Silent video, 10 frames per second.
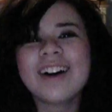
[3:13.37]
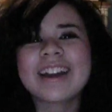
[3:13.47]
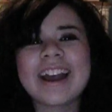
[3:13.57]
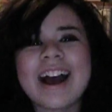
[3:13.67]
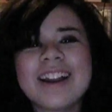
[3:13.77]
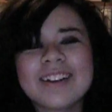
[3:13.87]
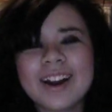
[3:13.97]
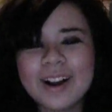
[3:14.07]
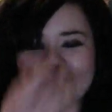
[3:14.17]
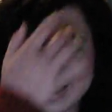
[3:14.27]
Okay, I don't
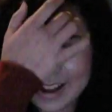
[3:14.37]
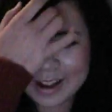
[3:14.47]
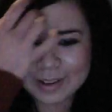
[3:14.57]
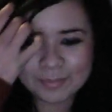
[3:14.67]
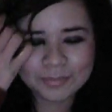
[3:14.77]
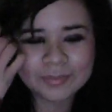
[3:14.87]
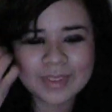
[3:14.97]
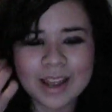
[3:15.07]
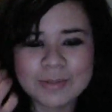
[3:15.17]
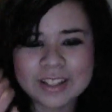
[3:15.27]
know.
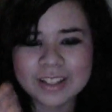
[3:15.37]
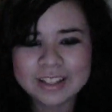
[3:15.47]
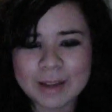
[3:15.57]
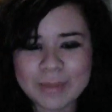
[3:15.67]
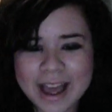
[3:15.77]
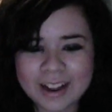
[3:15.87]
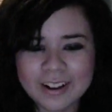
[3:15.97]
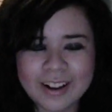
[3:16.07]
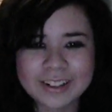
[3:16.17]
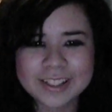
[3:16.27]
I'm just going to get
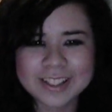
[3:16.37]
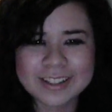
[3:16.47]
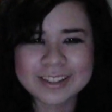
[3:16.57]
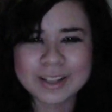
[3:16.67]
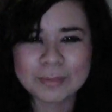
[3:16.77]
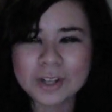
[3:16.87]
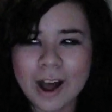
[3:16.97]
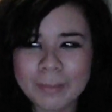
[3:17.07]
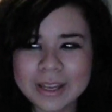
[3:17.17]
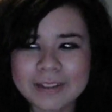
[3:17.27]
back on to some
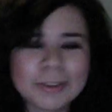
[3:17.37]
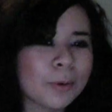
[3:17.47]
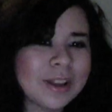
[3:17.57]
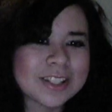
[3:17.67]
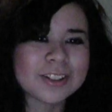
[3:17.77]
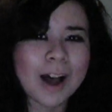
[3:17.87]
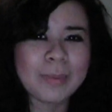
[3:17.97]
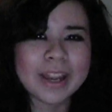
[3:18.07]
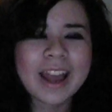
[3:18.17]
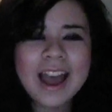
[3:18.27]
topic, if there was a
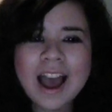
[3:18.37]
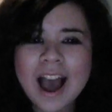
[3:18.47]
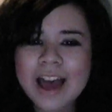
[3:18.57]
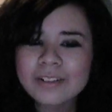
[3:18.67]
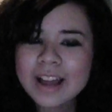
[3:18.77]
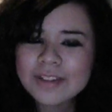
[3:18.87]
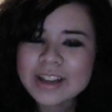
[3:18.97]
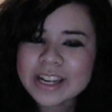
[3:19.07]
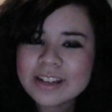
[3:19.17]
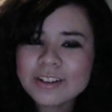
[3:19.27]
topic. I don't have
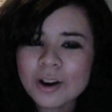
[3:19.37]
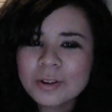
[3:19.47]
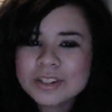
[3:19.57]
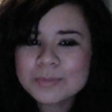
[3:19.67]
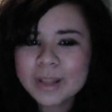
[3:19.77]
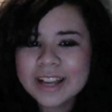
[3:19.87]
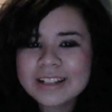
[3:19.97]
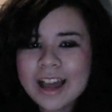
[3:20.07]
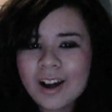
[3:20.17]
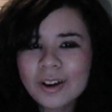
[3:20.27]
any notes
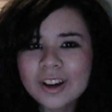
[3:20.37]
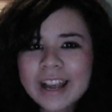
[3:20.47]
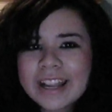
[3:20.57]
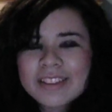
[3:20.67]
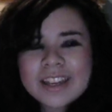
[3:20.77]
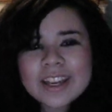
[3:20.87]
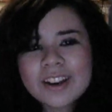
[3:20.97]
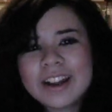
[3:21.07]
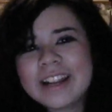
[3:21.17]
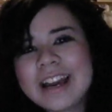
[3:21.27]
planned out or anything,
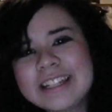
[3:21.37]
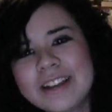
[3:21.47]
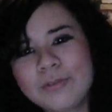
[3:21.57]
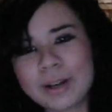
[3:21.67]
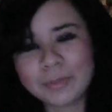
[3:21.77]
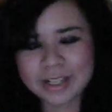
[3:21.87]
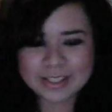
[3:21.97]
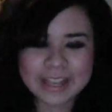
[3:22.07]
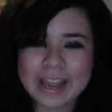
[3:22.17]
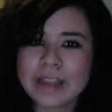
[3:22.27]
or any idea of what I'm going
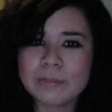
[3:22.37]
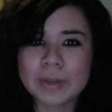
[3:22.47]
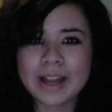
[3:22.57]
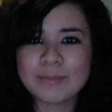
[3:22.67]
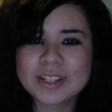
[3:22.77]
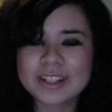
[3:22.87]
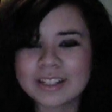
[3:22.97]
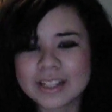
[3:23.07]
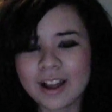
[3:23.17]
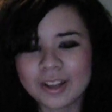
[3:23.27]
to say, but I'm just
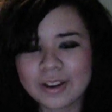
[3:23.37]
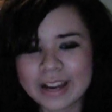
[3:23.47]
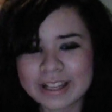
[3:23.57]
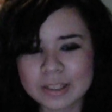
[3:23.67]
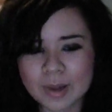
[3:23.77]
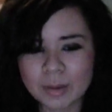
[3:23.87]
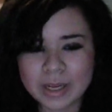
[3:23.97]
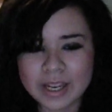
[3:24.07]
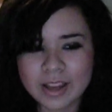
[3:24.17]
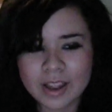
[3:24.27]
going to tell you guys about
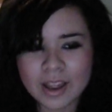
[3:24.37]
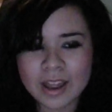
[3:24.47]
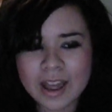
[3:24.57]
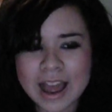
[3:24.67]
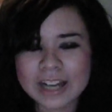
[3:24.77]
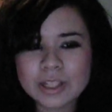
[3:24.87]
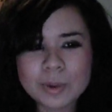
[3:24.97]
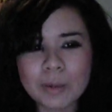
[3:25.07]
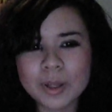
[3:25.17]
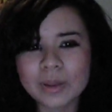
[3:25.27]
me.
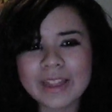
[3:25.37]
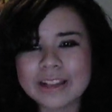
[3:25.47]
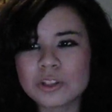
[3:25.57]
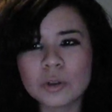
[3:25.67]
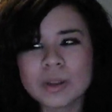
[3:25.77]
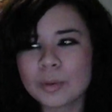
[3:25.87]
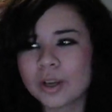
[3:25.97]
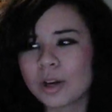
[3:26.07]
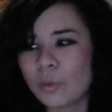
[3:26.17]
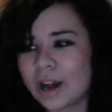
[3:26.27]
Actually, probably only like 2 people
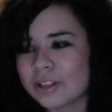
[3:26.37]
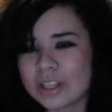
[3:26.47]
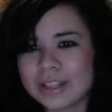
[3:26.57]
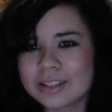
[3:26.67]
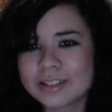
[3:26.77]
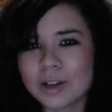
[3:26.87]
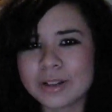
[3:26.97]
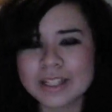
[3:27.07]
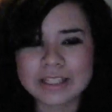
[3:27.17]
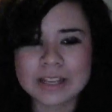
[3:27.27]
are going to watch this,
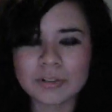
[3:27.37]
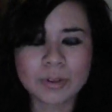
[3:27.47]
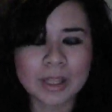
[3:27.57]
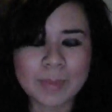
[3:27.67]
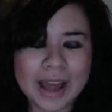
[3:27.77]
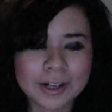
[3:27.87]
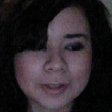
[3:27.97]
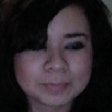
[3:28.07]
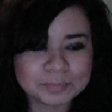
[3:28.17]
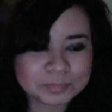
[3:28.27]
so it doesn't even really
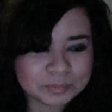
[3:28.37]
matter.